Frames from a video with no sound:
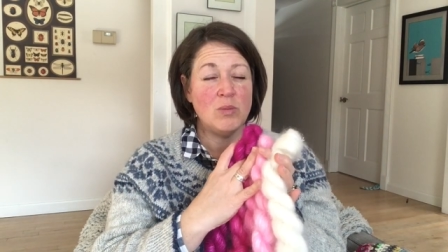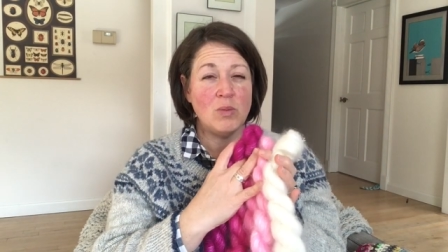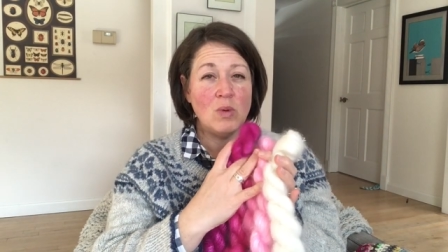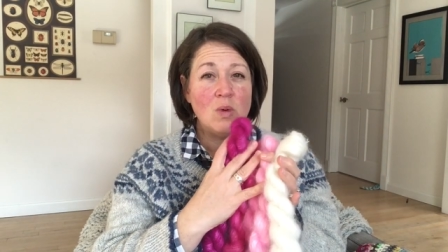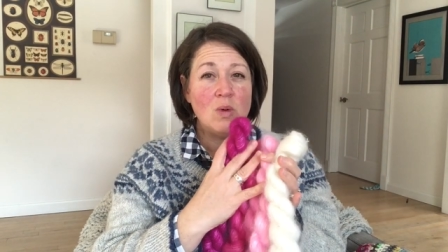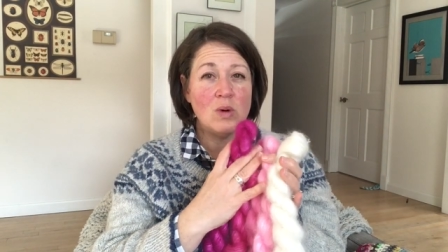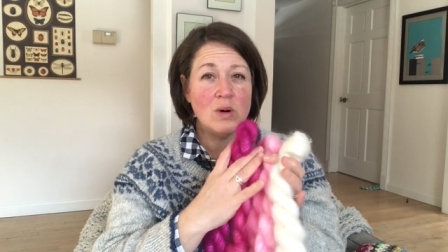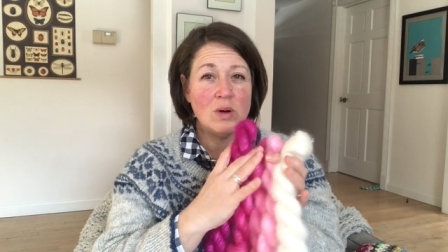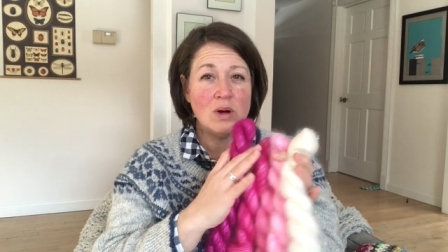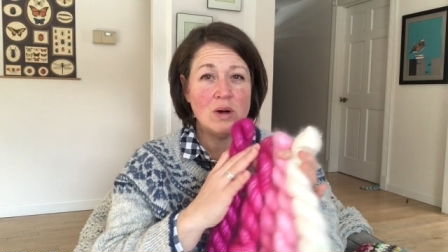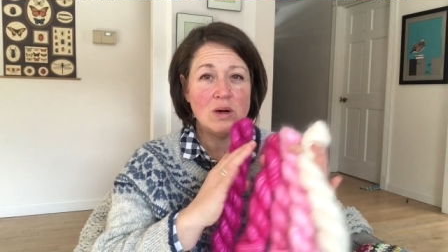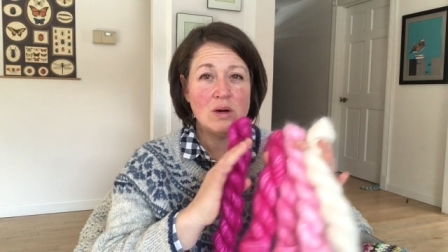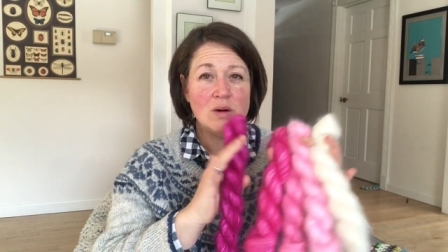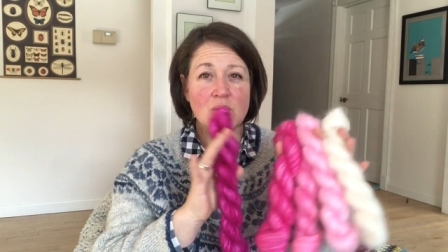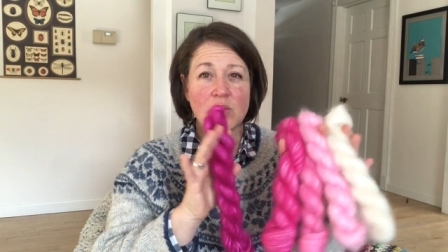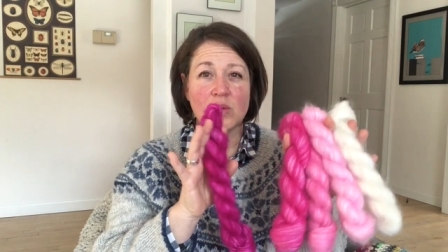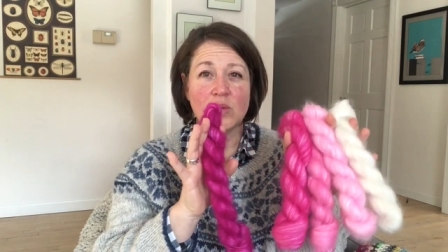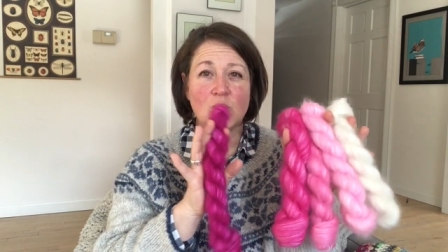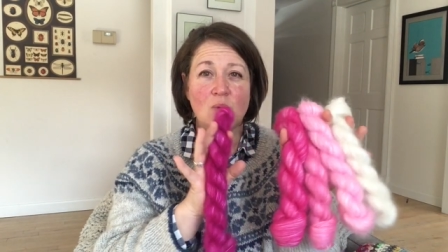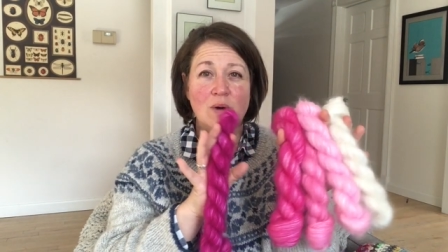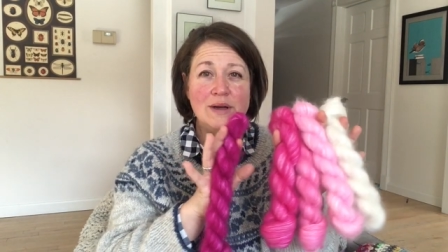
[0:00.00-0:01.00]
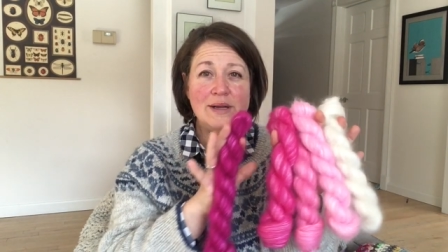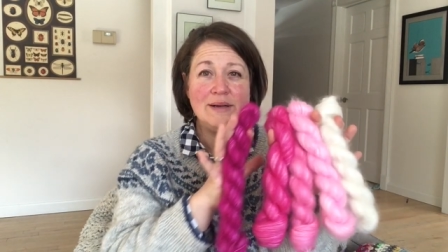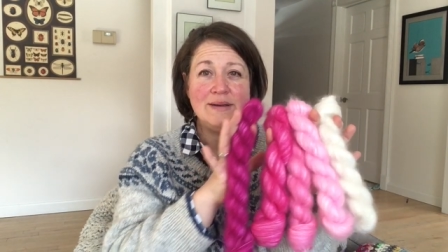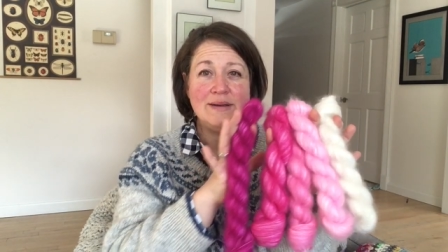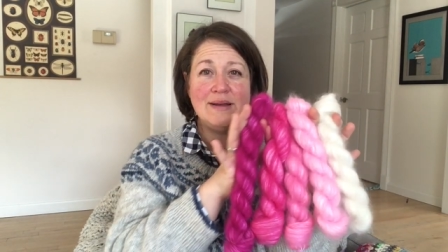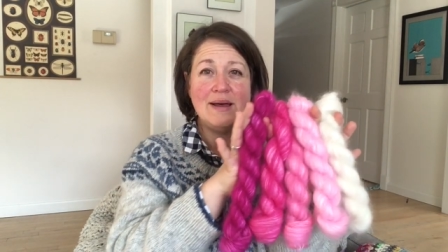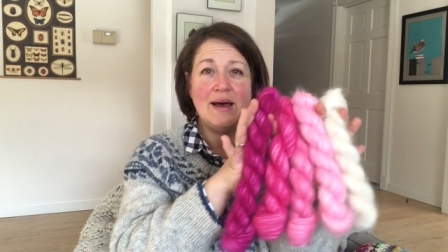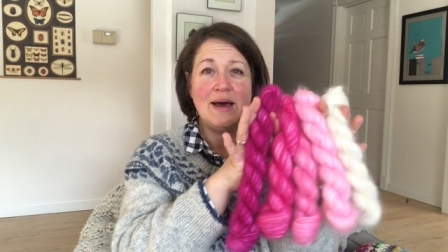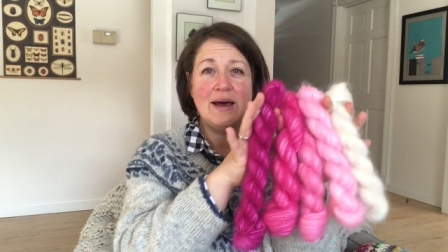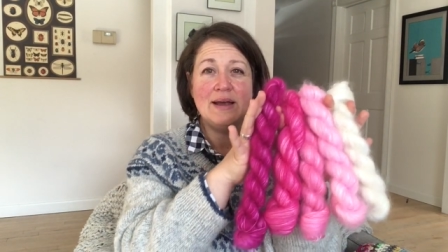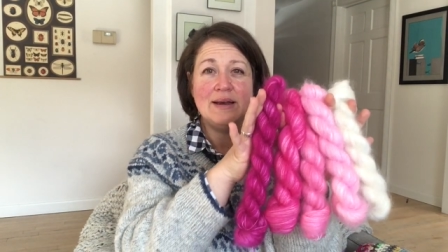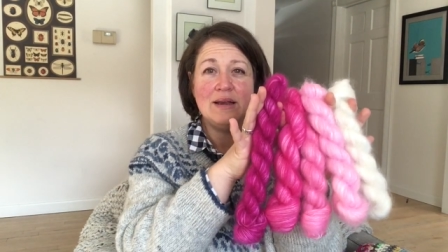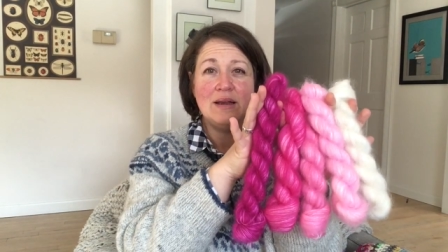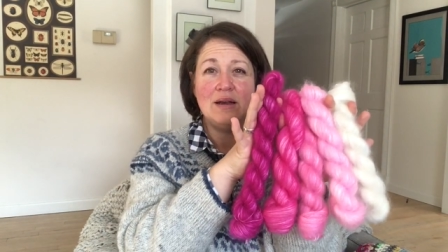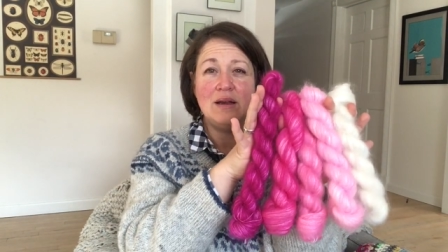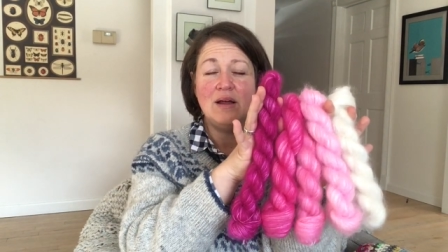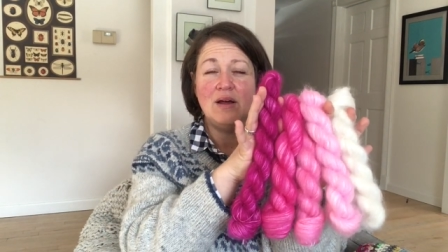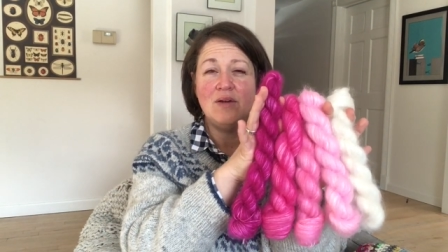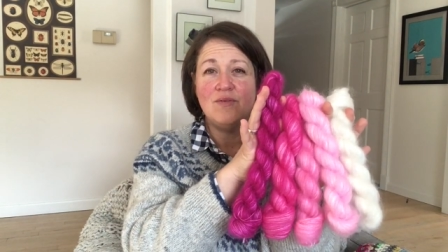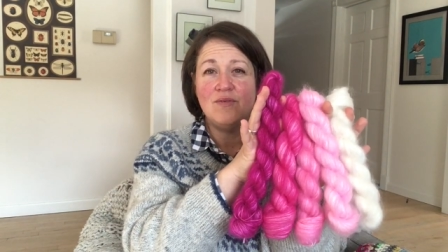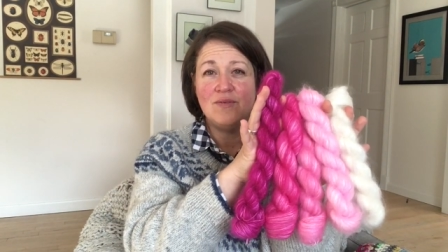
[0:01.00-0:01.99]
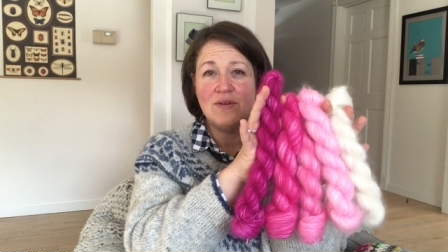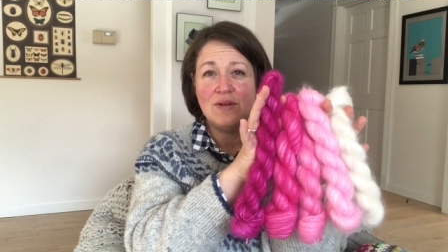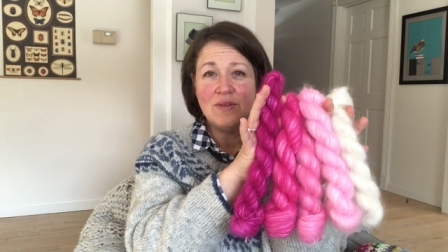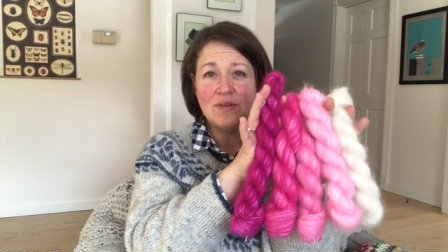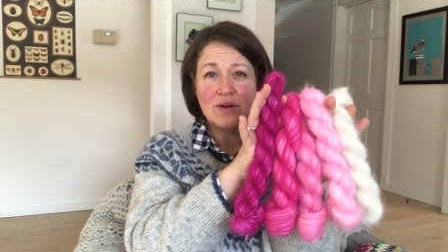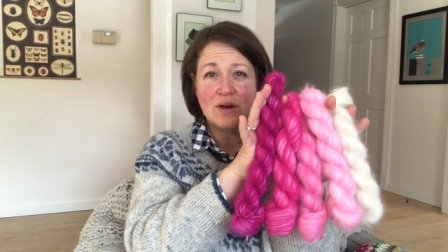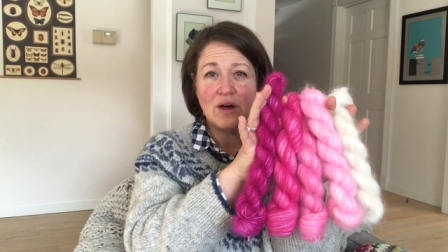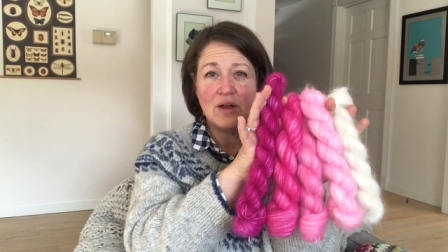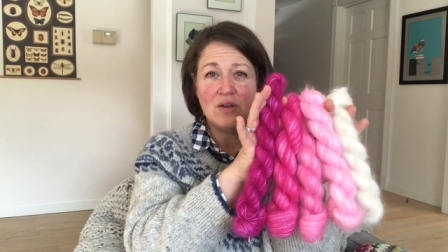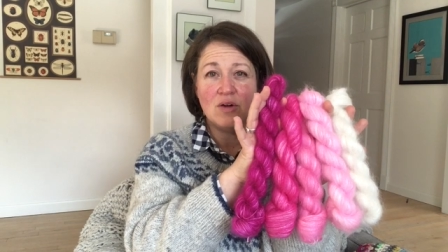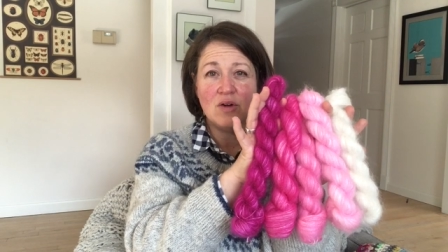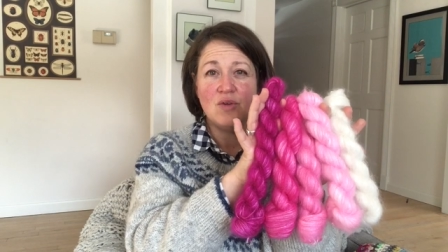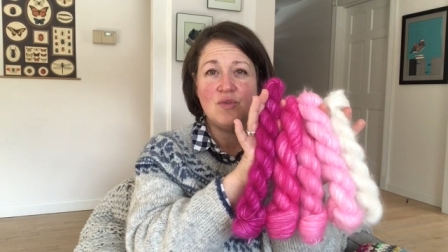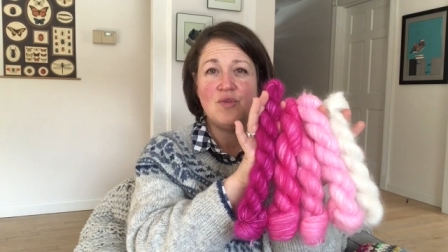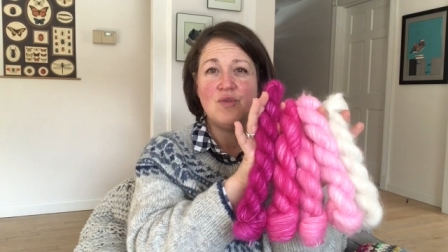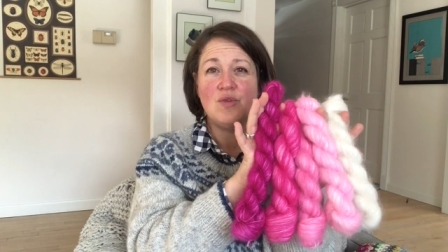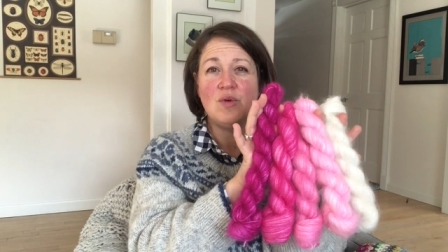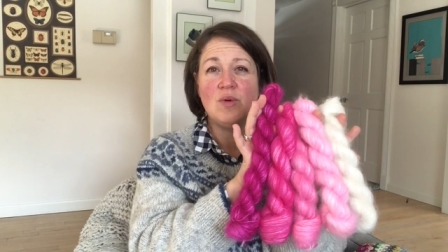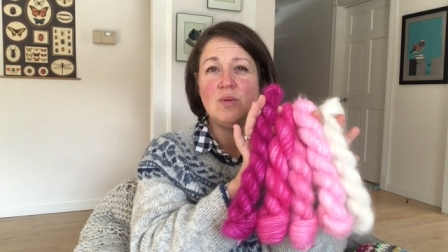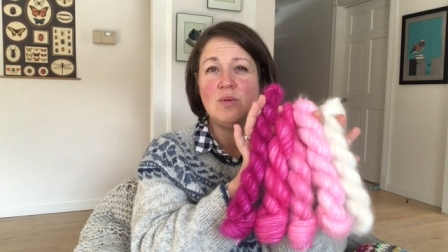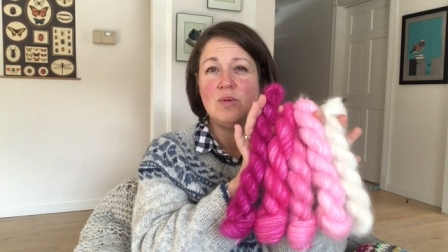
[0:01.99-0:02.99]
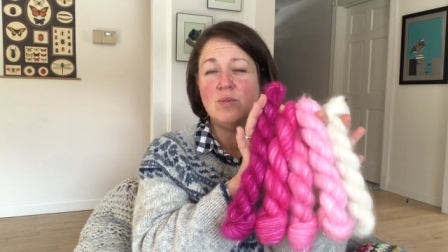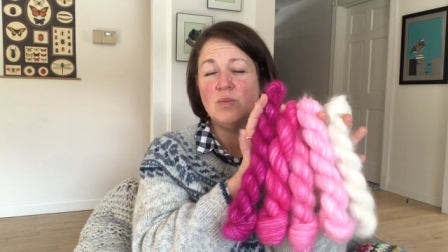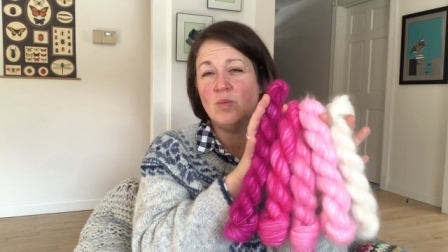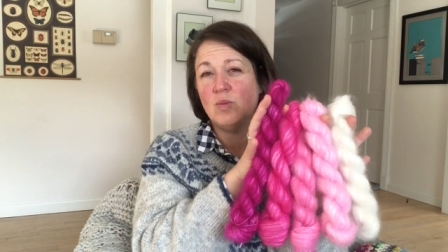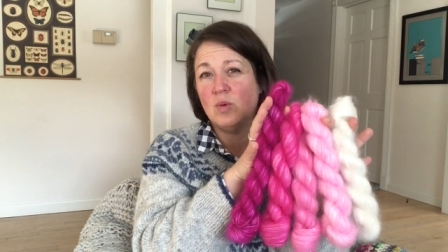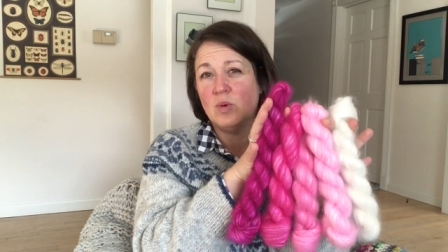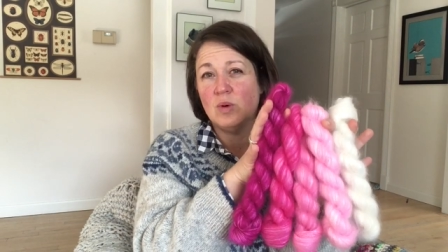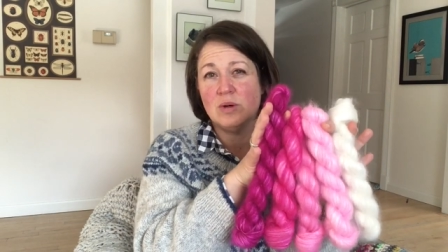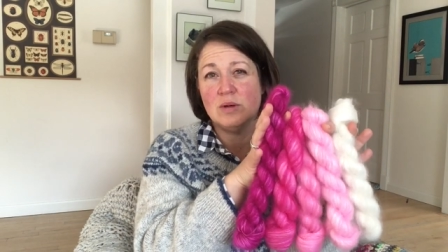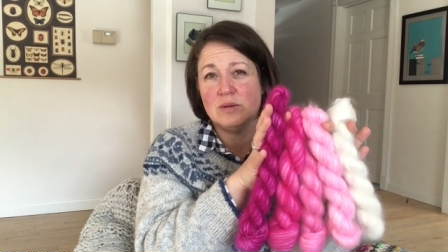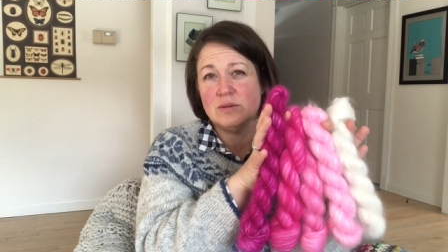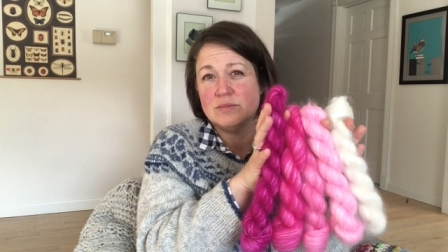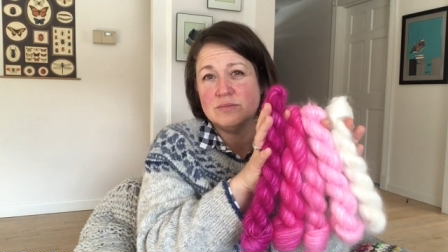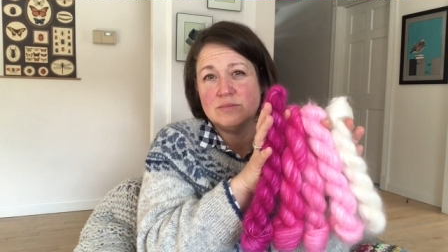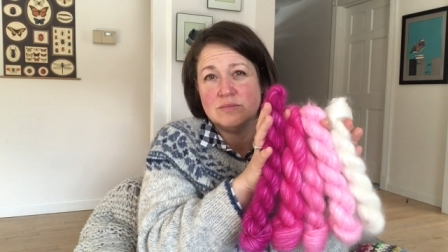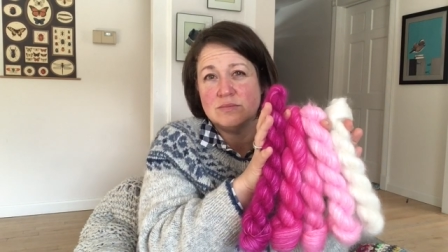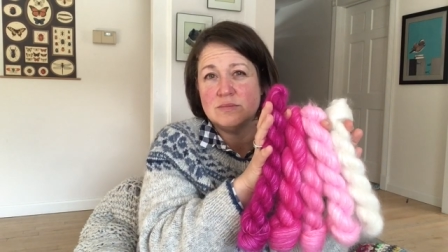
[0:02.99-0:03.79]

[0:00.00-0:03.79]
more or wanted to add in a 5th color for more